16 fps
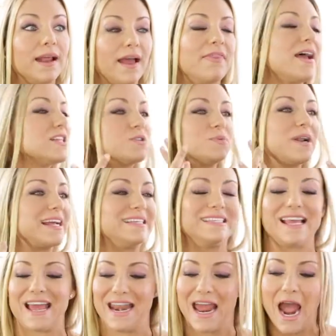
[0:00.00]
And Ugh. that's when I
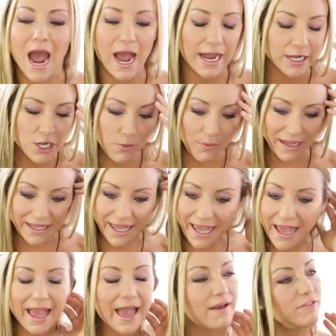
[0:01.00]
said, I know I
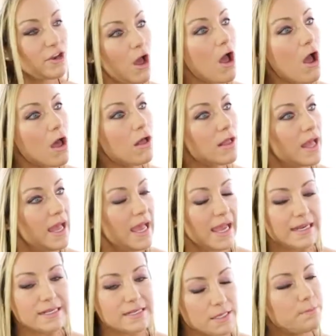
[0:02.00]
can't have it all.
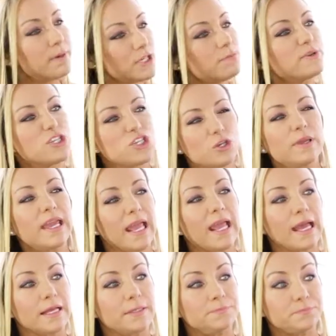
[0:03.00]
And he said, but, but you
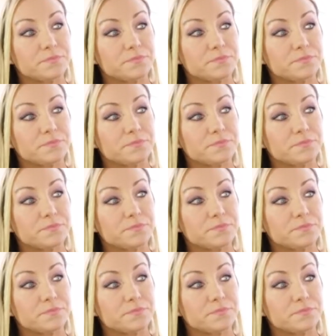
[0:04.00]
can.